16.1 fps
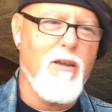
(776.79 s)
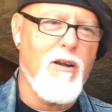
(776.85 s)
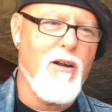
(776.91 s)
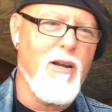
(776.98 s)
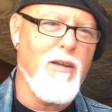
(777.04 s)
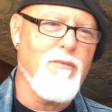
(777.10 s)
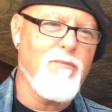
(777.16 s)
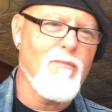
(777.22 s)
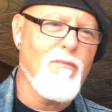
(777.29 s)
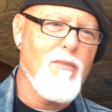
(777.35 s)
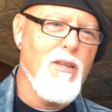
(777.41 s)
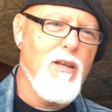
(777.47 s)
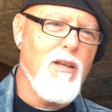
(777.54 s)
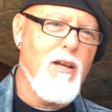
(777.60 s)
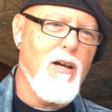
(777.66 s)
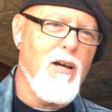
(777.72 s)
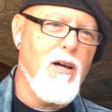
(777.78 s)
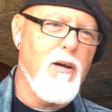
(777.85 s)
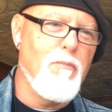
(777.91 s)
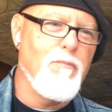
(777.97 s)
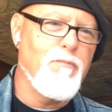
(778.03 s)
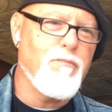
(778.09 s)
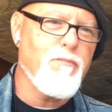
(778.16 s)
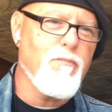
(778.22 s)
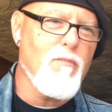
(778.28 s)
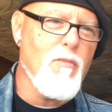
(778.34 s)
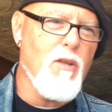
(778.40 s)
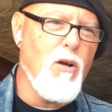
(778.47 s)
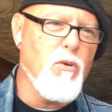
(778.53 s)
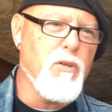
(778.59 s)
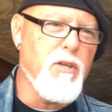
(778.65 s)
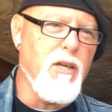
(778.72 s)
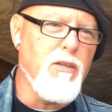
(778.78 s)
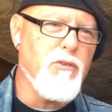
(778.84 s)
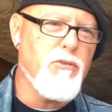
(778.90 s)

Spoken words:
All right. Okay,